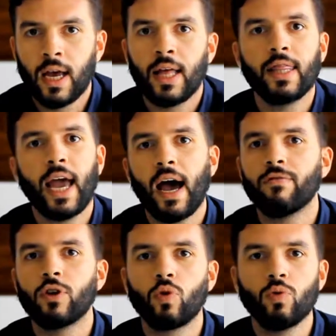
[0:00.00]
they have
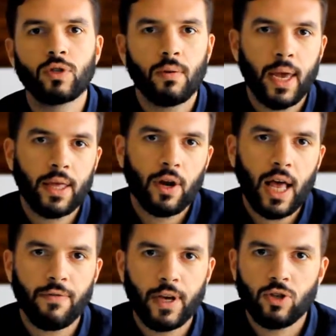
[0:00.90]
the tools to make their
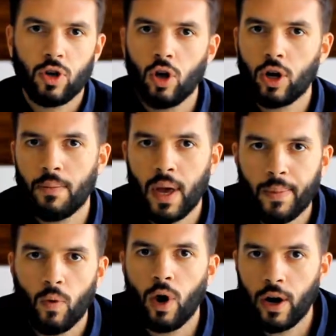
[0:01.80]
life easier and look at maybe
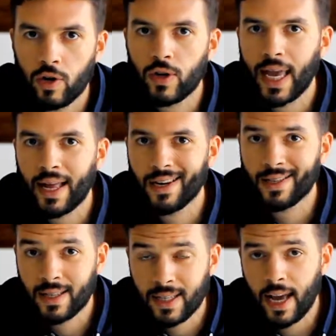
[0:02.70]
100
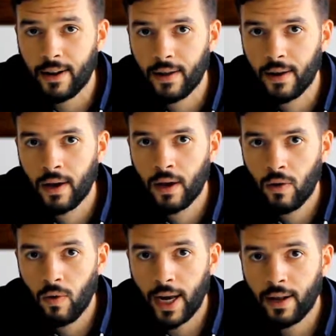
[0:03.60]
candidates instead,
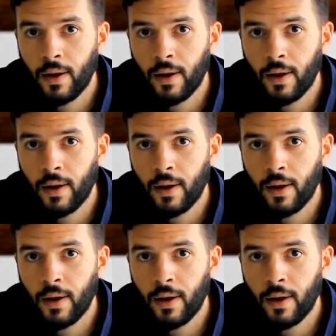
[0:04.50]
right?